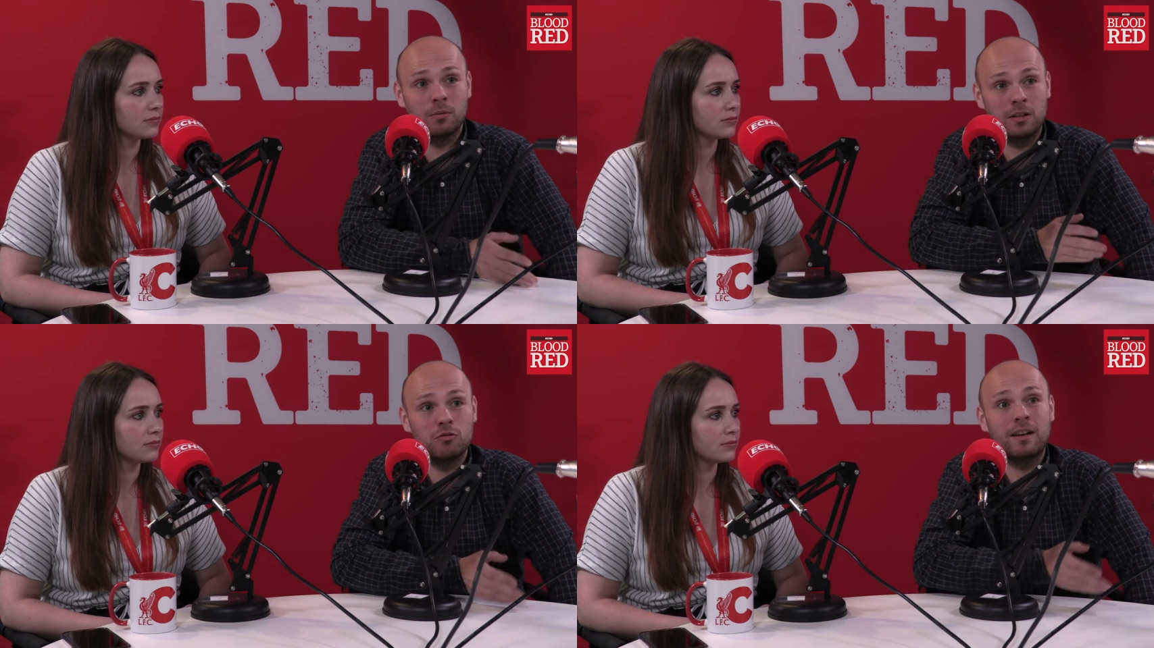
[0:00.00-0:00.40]

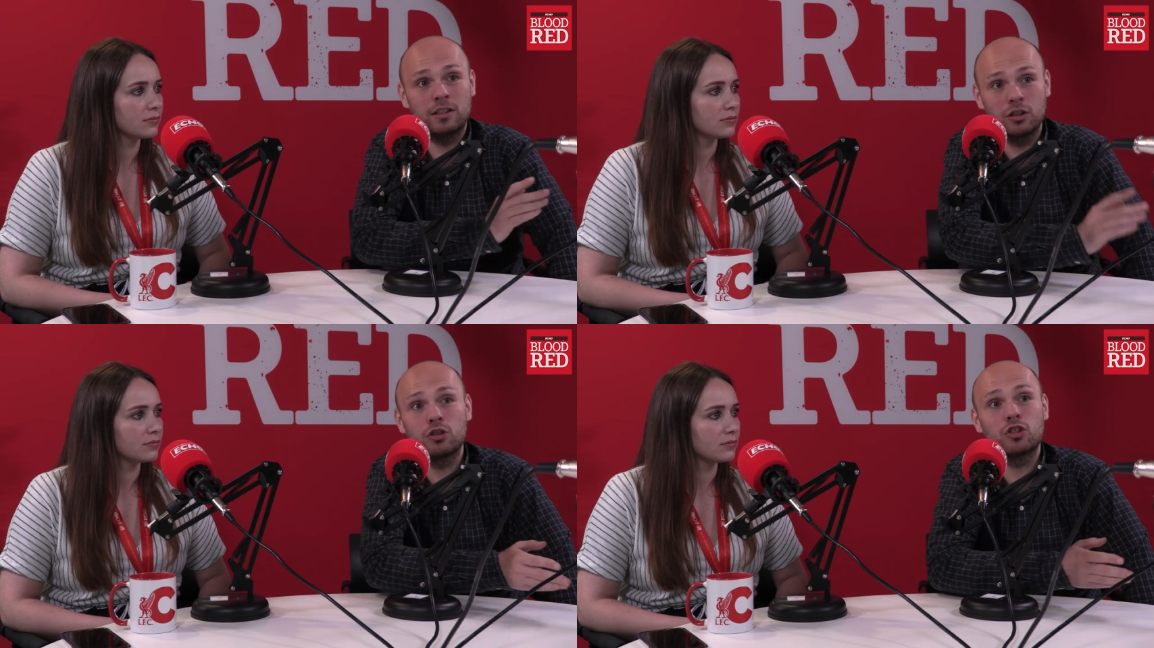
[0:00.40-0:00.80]
Speaker 1: and he's ready
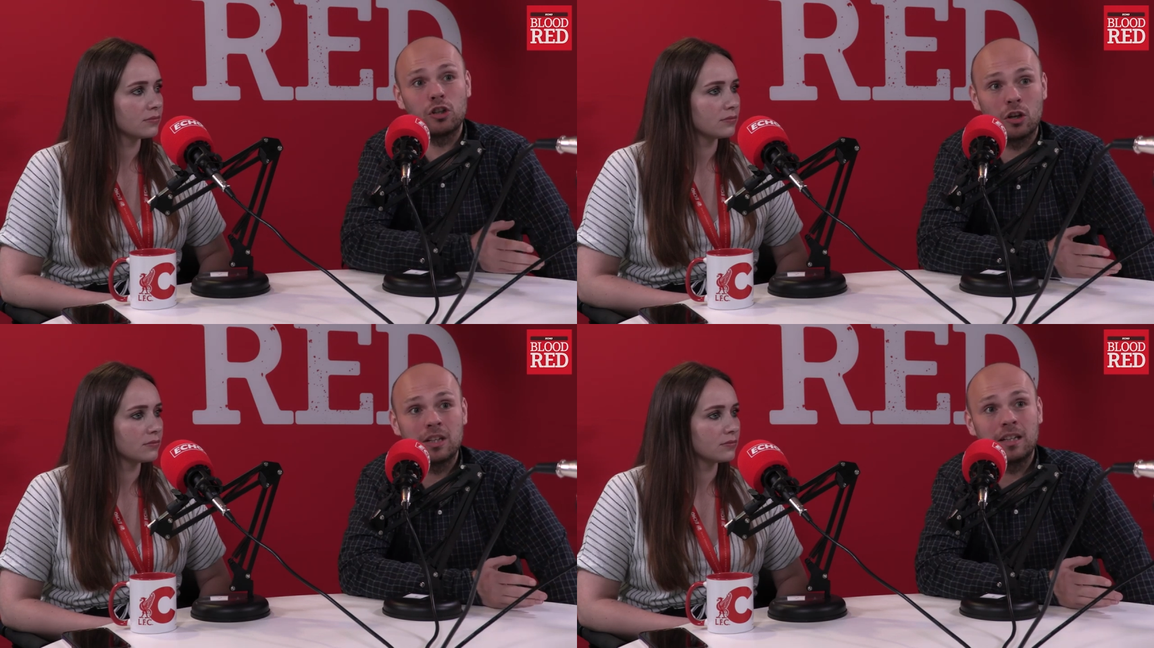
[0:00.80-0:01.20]
to just
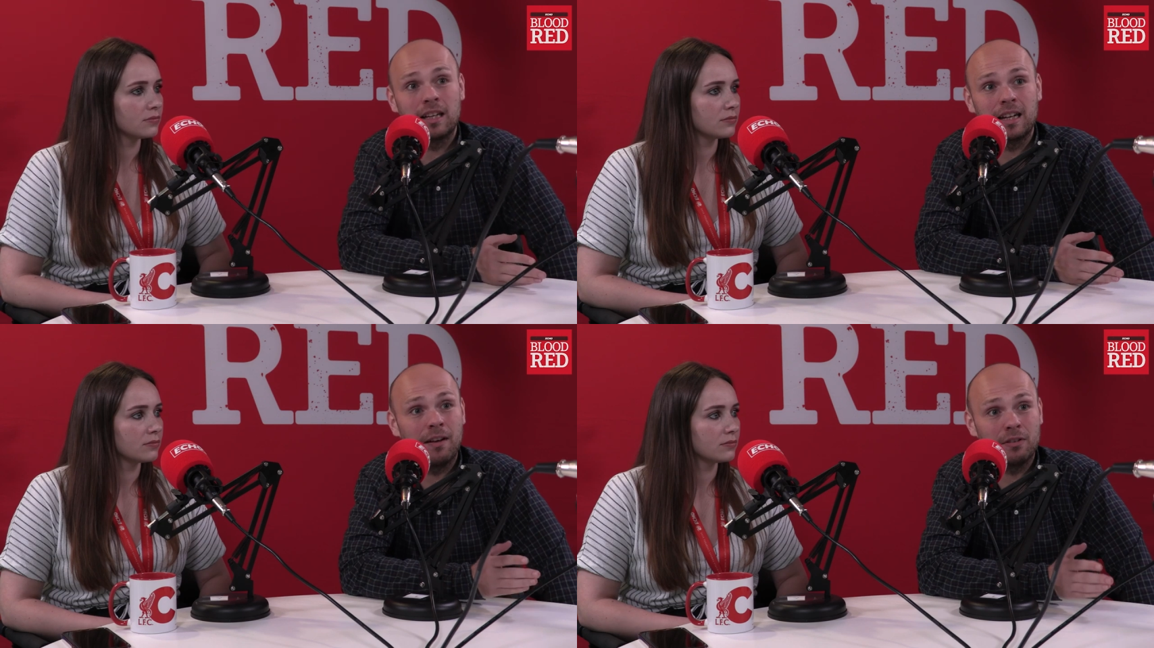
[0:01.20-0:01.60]
slot in
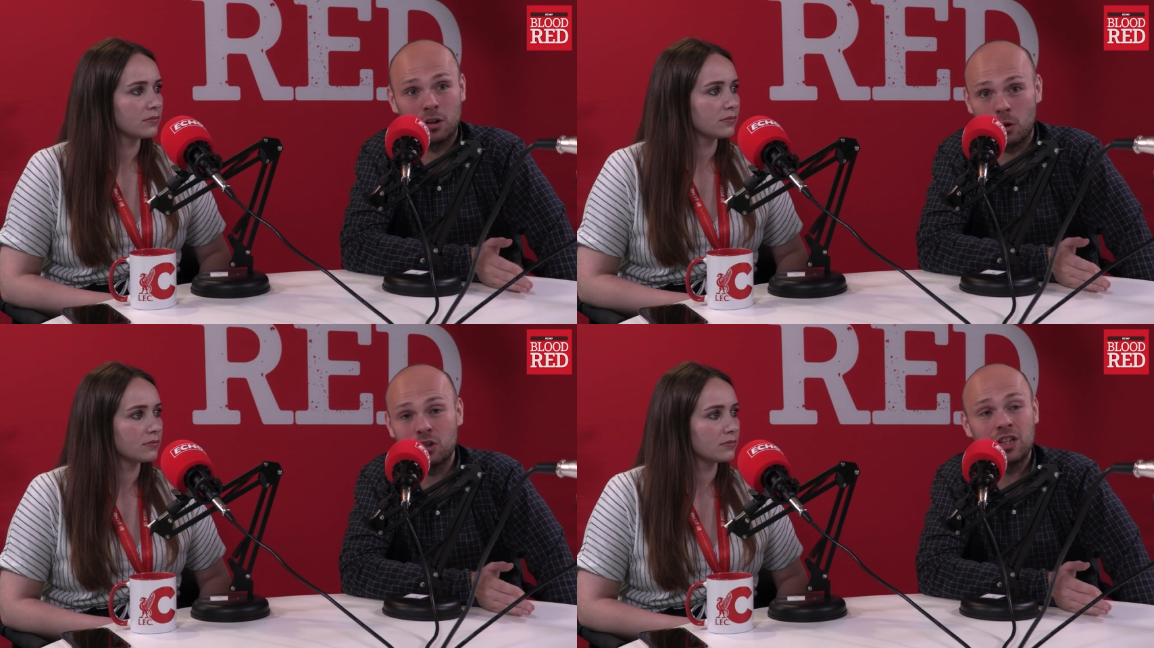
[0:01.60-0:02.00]
there either
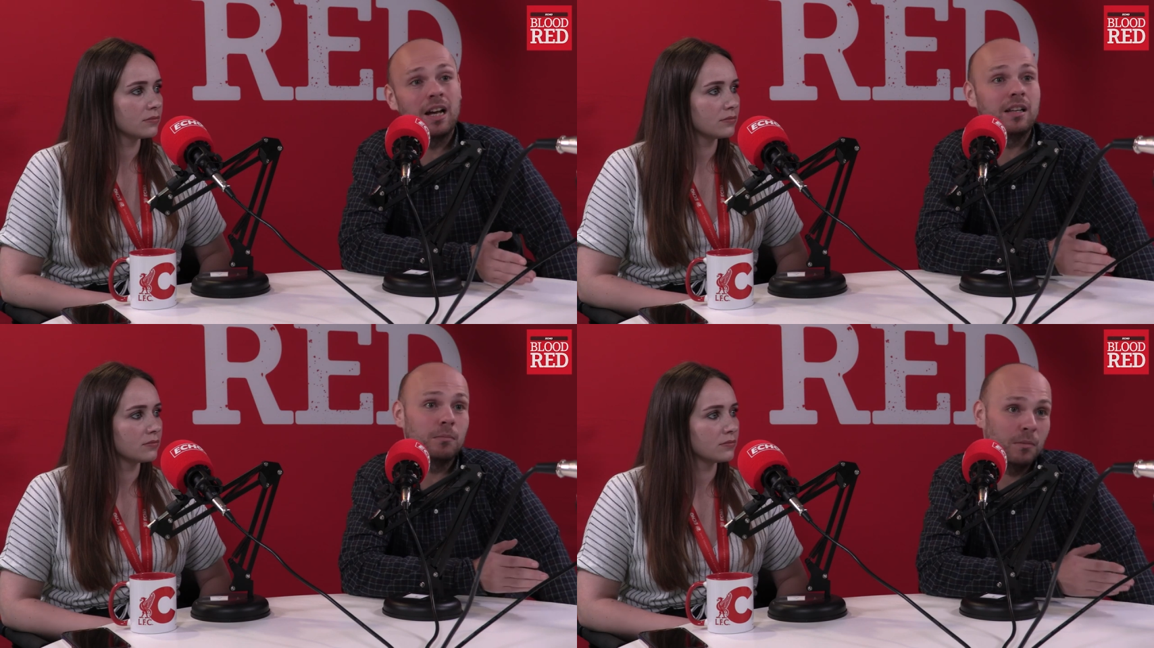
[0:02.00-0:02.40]

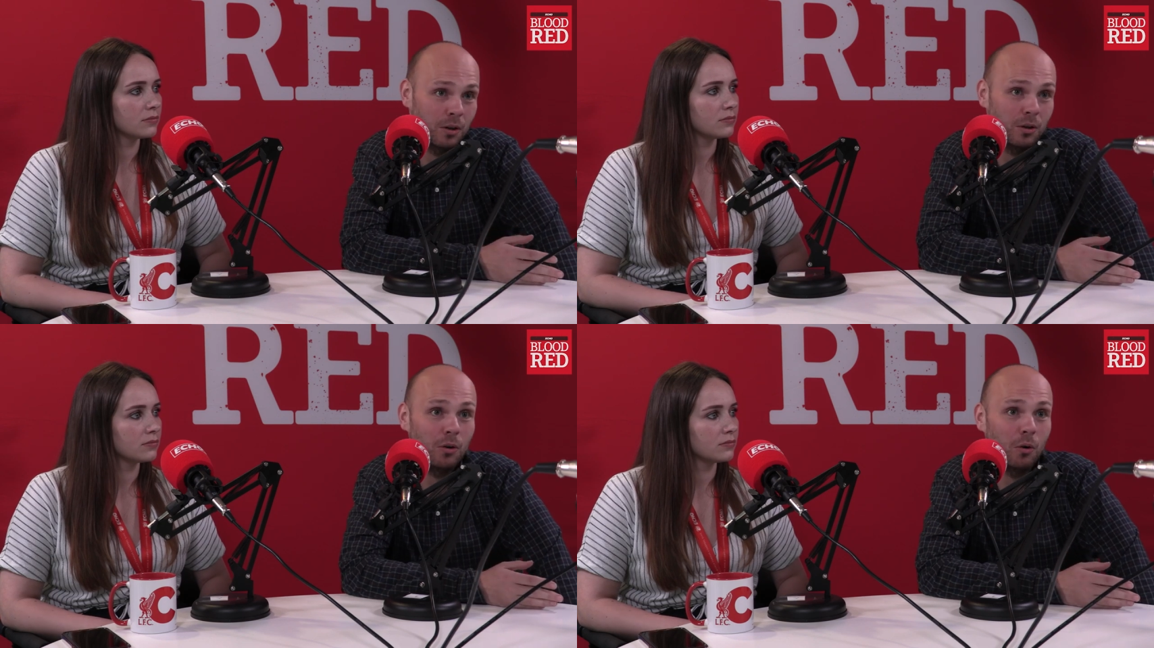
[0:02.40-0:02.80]
alongside them
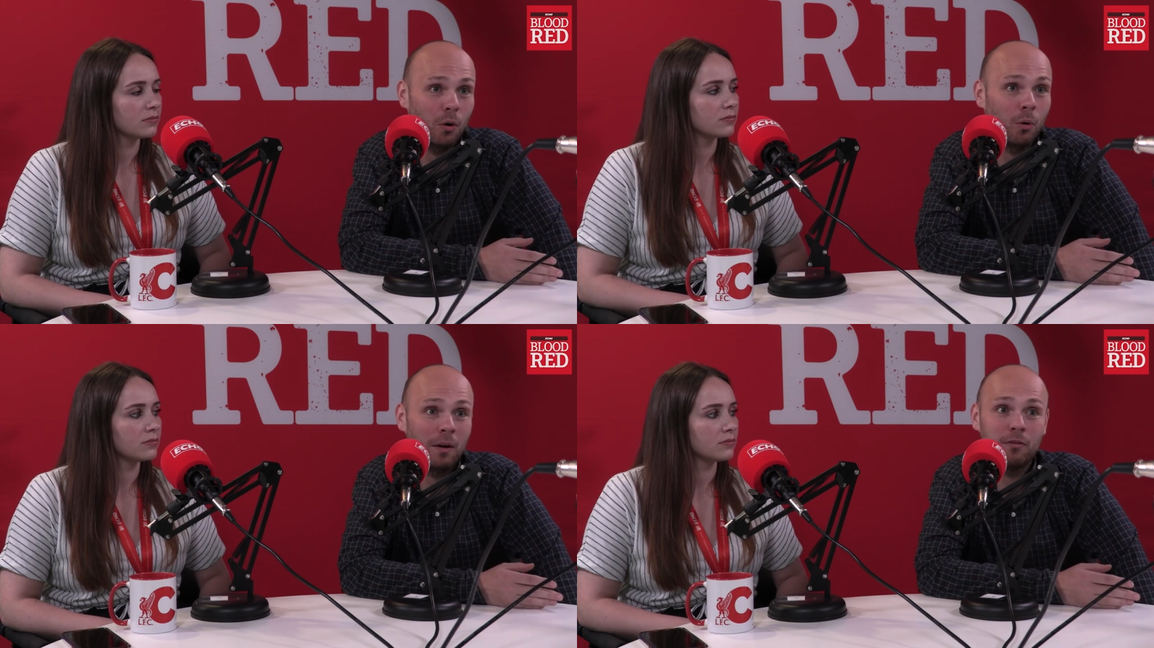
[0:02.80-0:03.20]

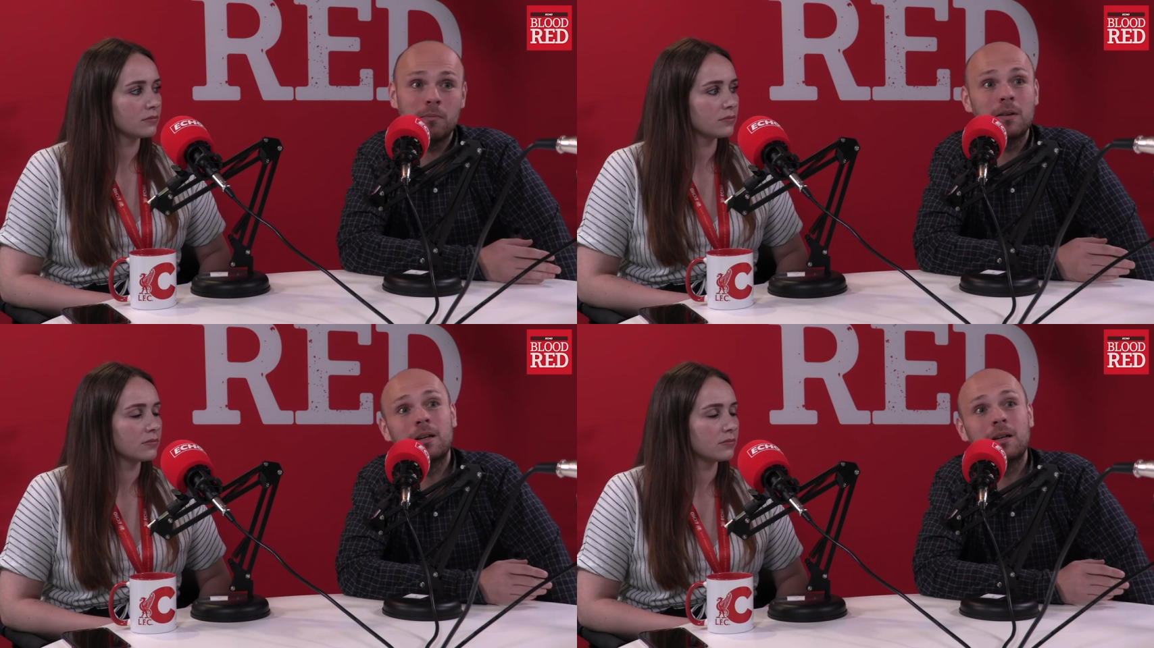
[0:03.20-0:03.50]
or with them.